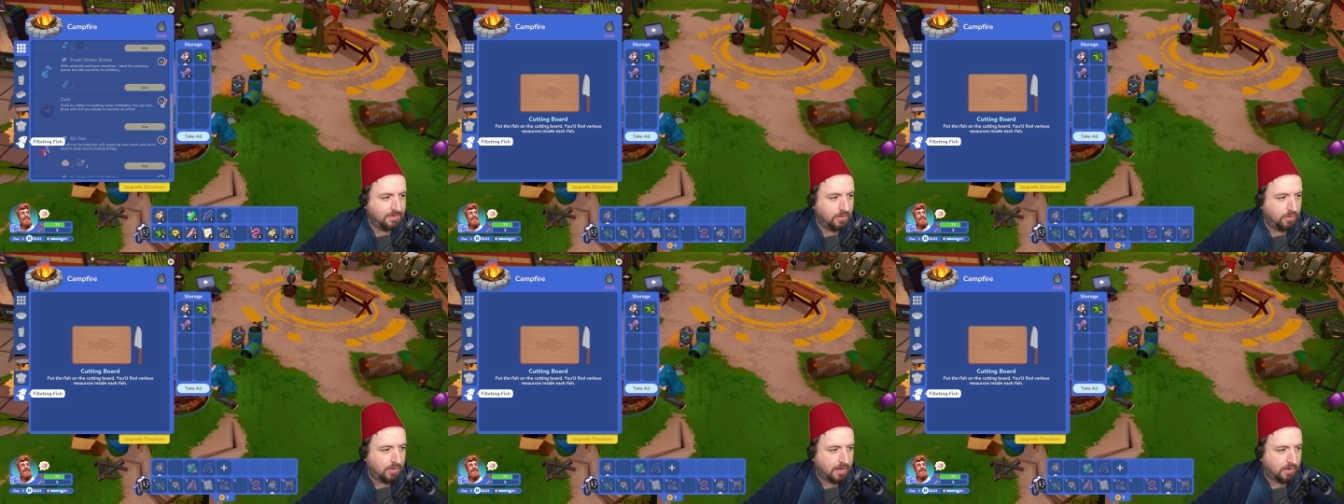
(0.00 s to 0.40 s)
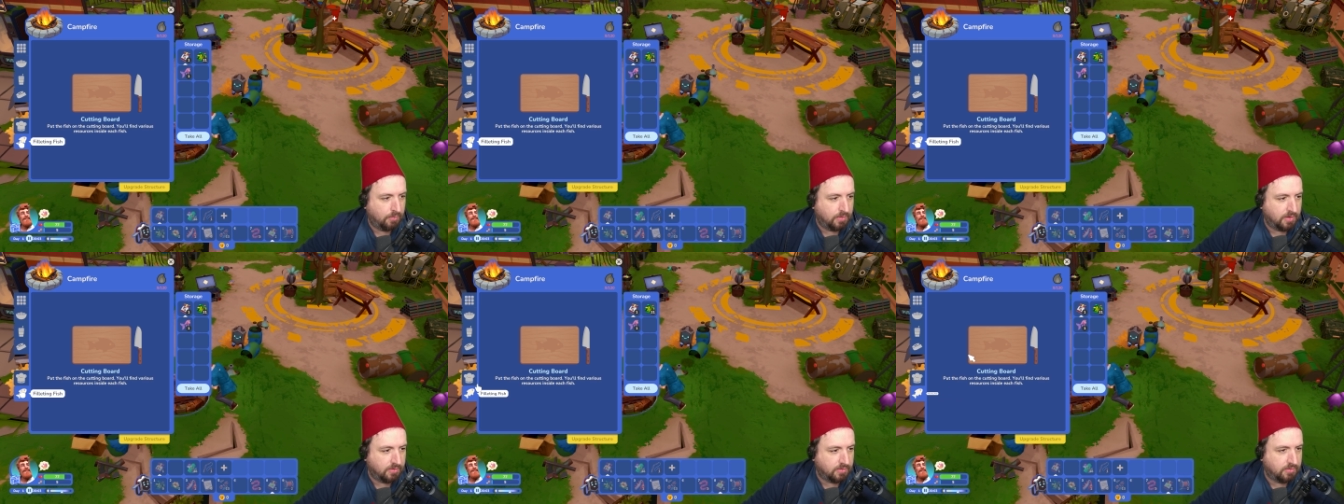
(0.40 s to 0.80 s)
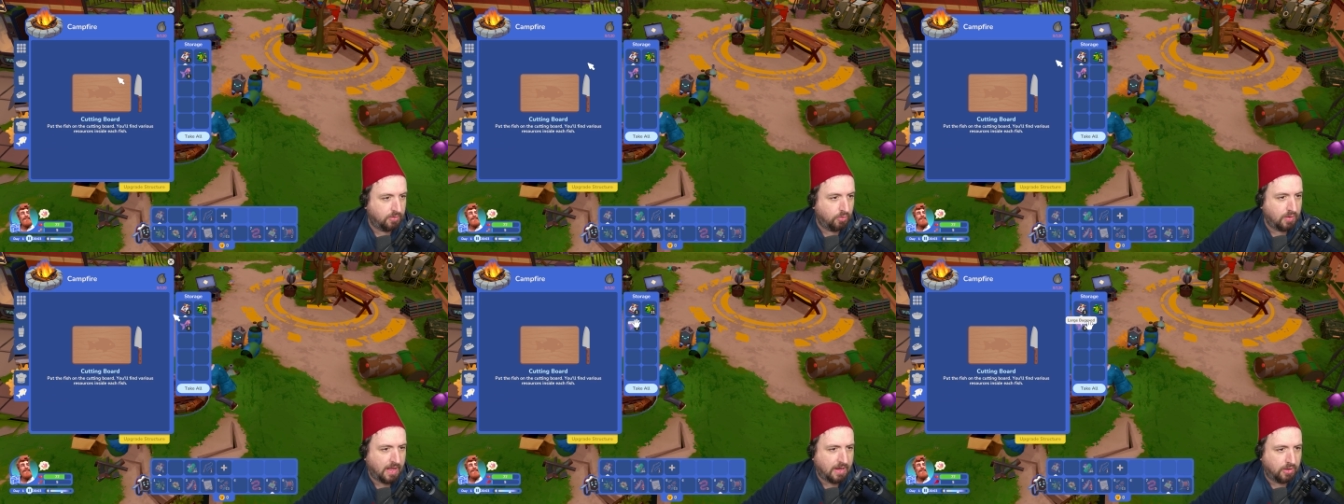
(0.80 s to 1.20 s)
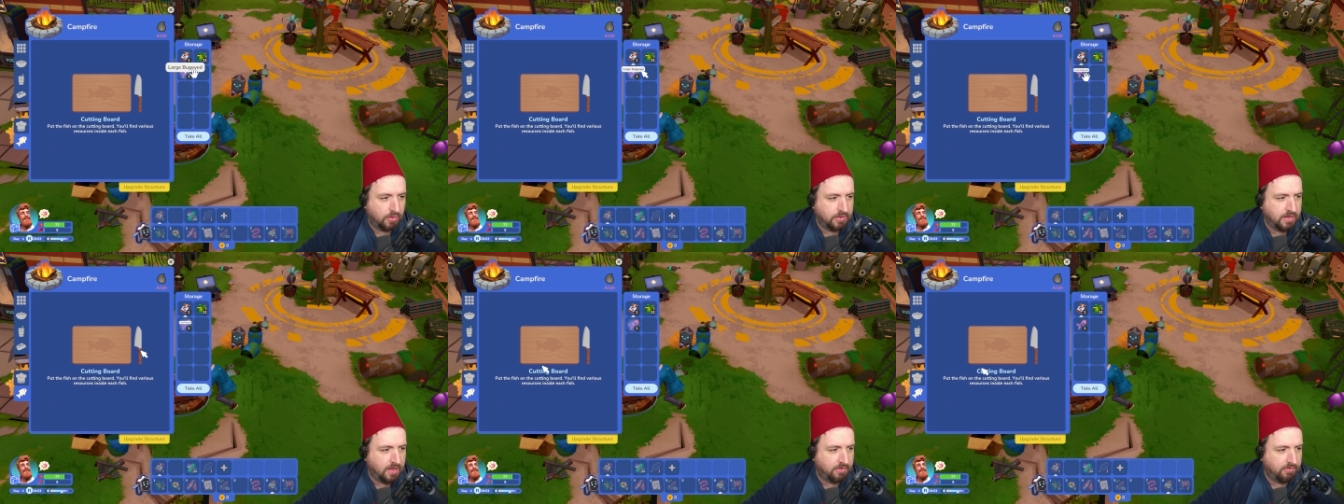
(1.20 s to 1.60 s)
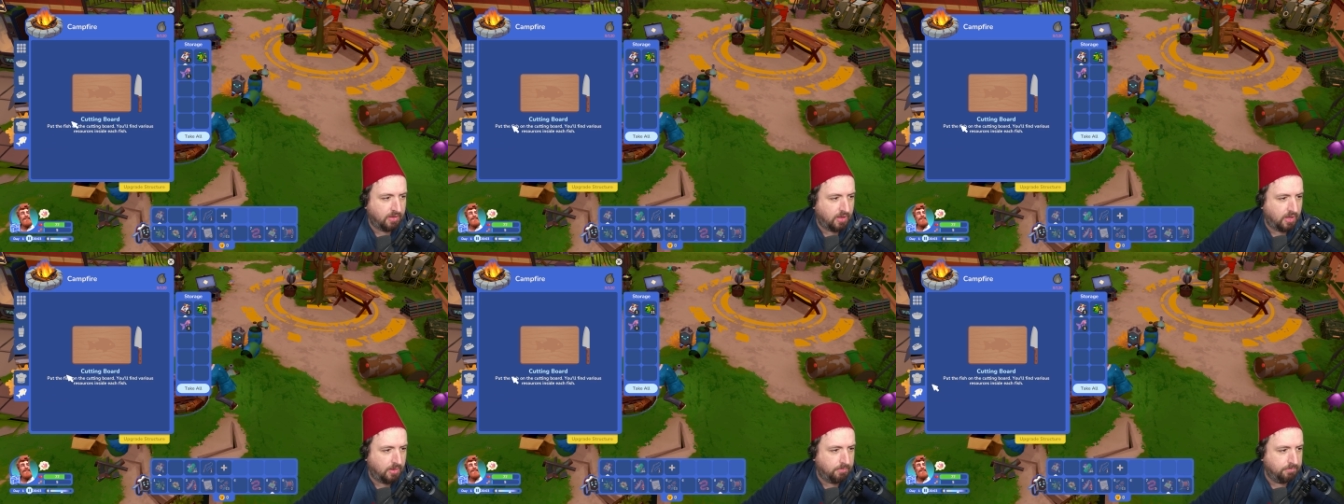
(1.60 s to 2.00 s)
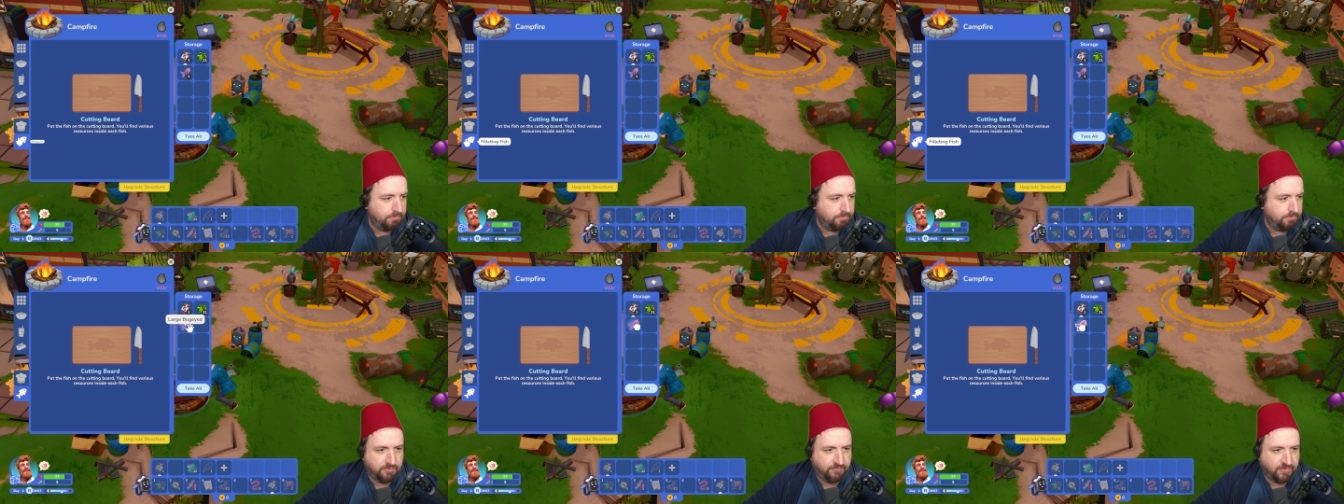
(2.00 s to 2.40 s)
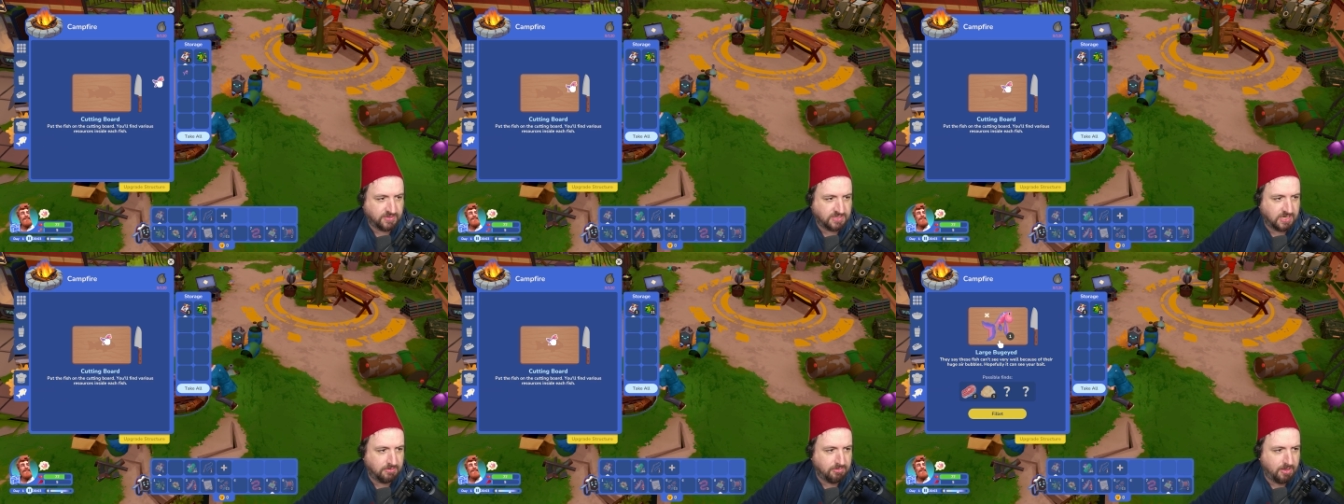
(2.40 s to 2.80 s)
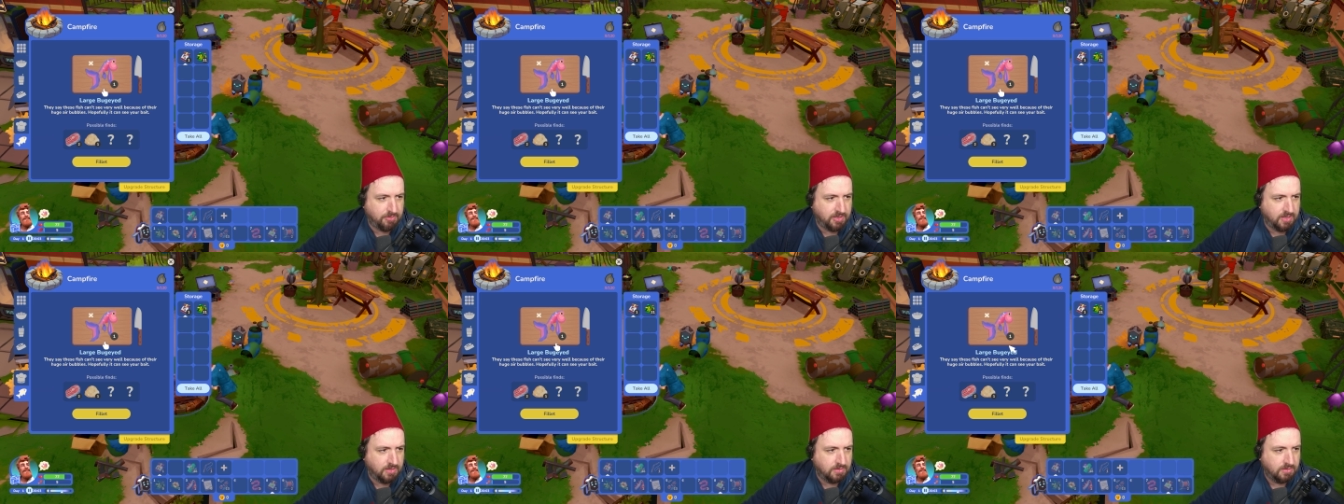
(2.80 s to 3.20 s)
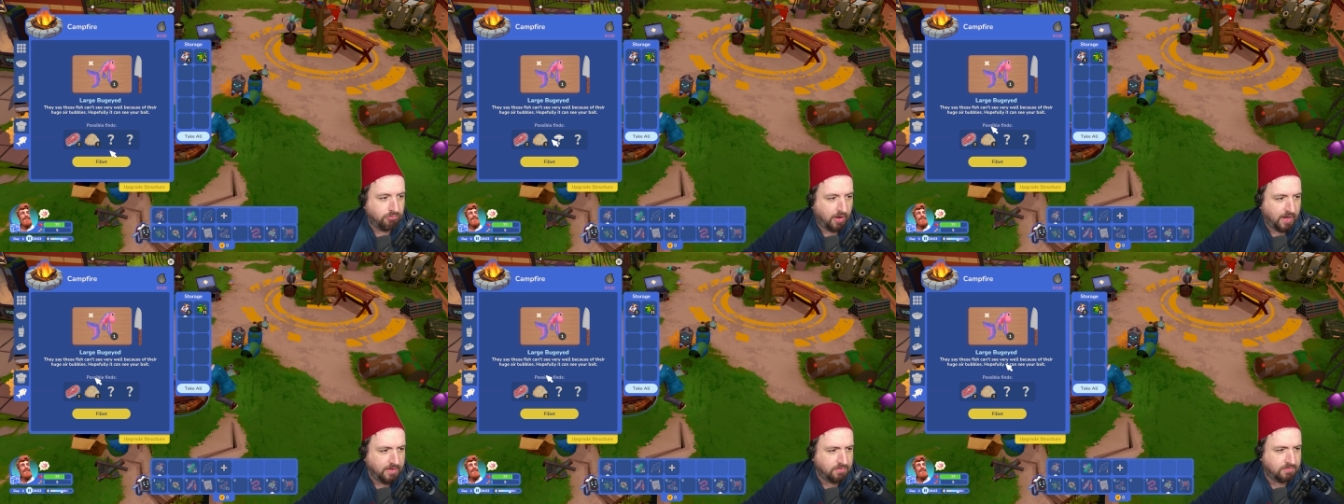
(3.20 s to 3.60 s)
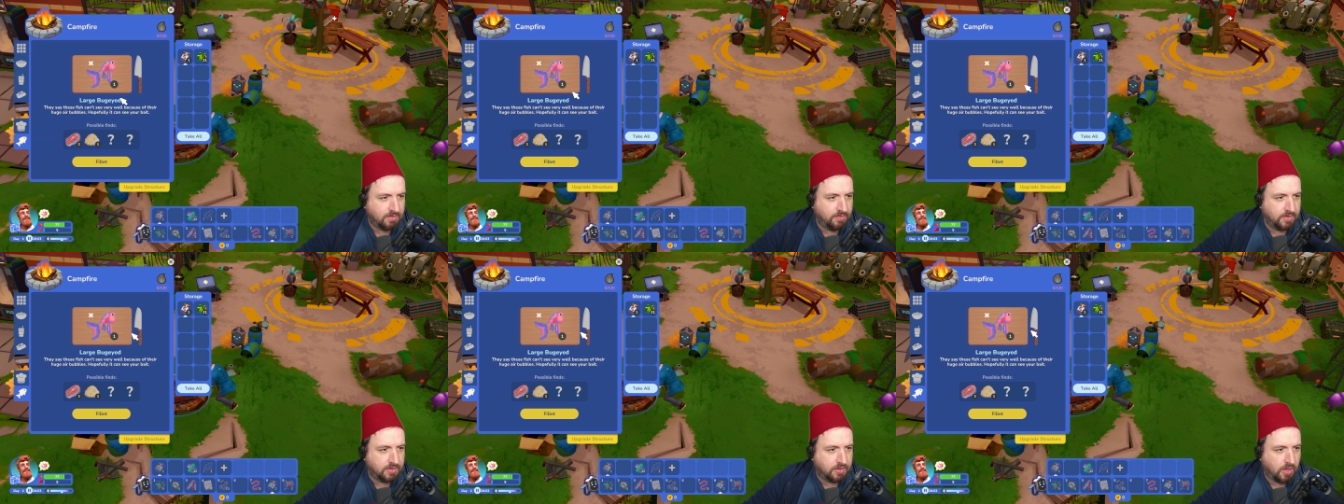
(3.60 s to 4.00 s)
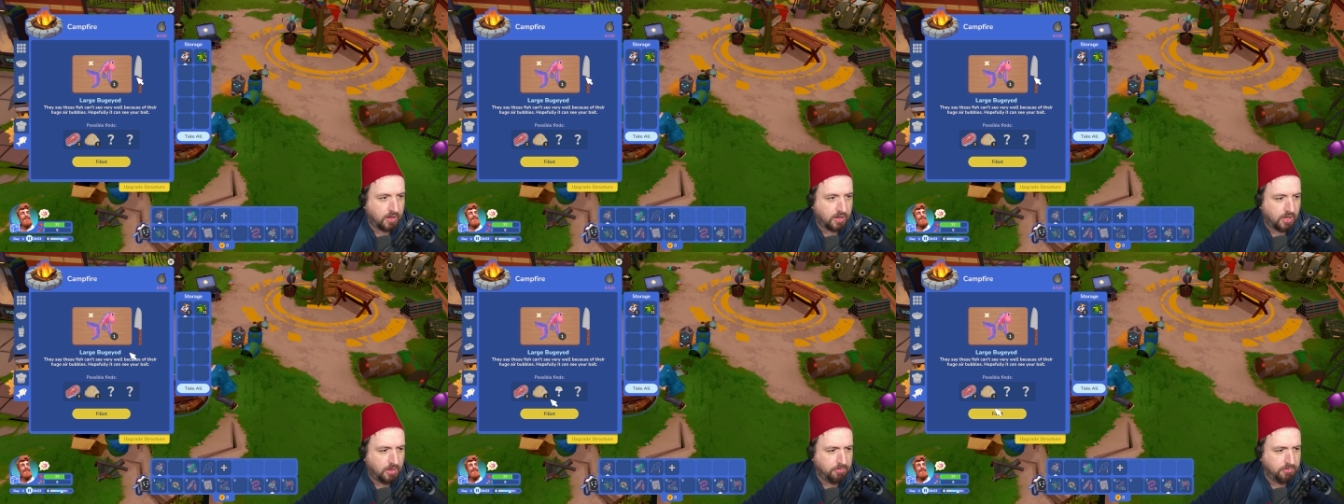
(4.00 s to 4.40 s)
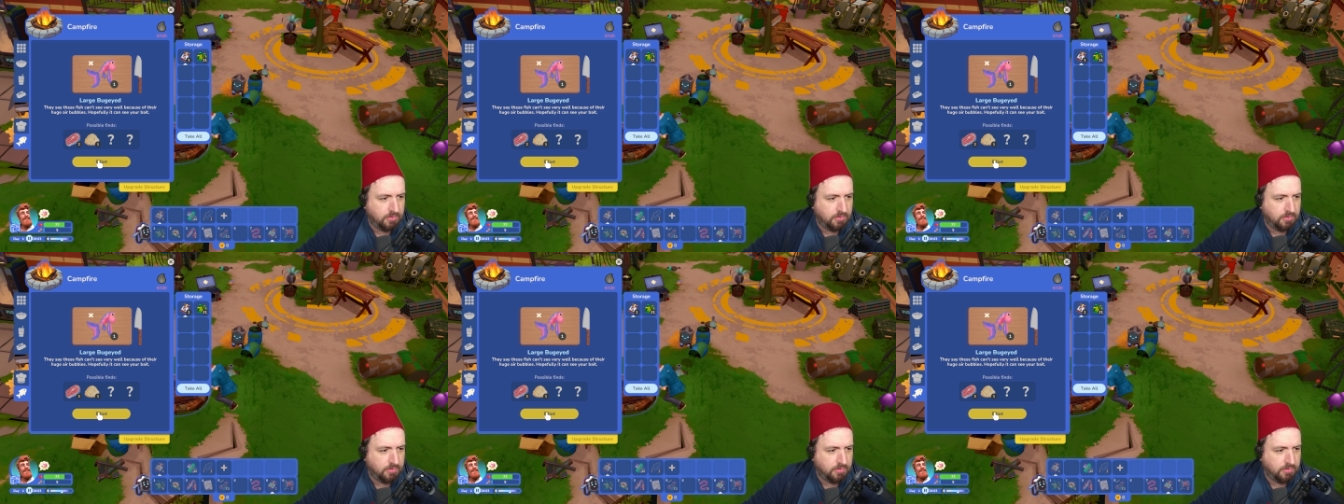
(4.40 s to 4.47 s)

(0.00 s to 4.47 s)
Oh, hang on, we got, oh, hang on, yeah, the fish here maybe, right, and then cut it up.